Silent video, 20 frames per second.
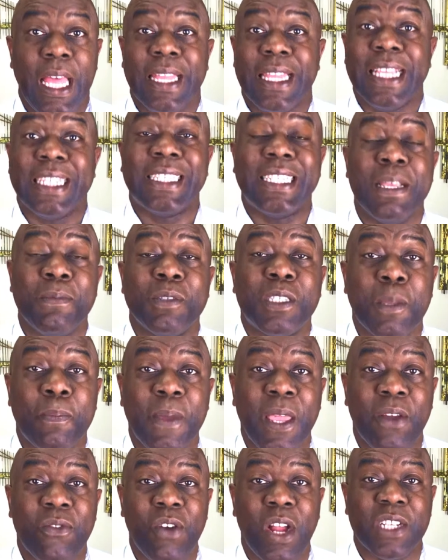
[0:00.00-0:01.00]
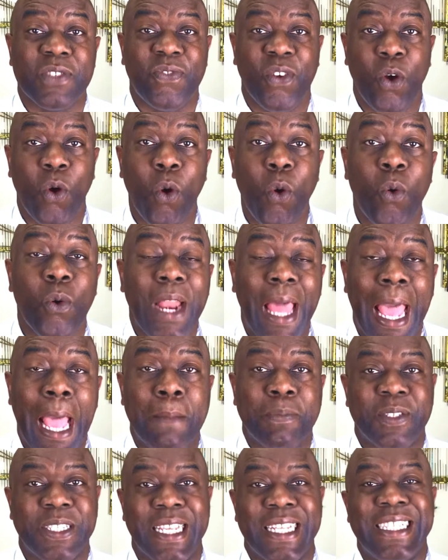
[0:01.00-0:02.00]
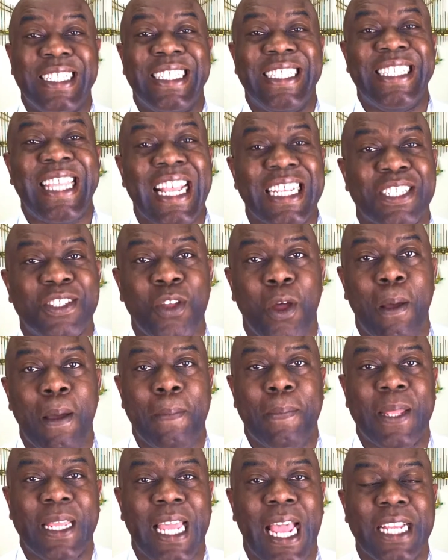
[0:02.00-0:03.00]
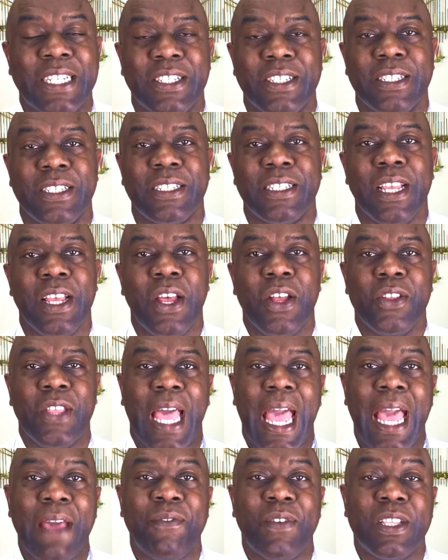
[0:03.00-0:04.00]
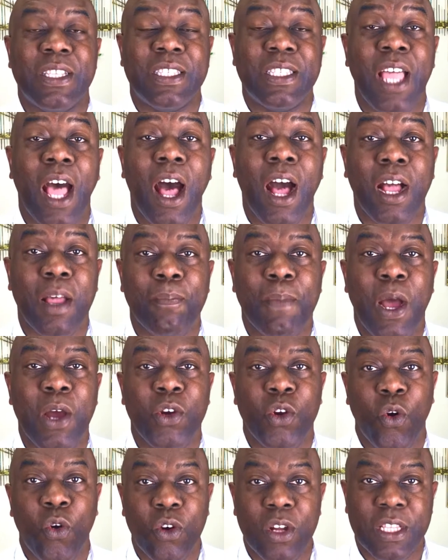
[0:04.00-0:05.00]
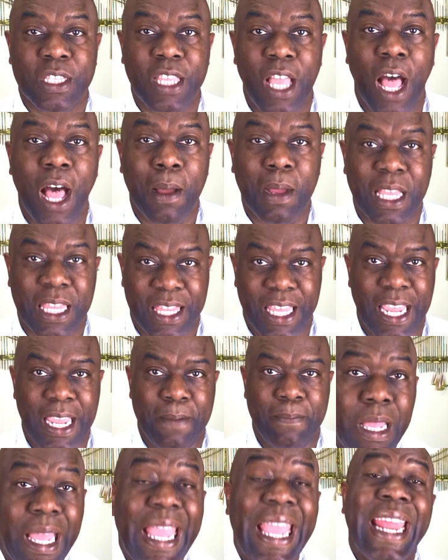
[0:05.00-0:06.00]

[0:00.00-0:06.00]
There seems to be a rush for all apps and desktop applications to have a dark mode or a dark theme.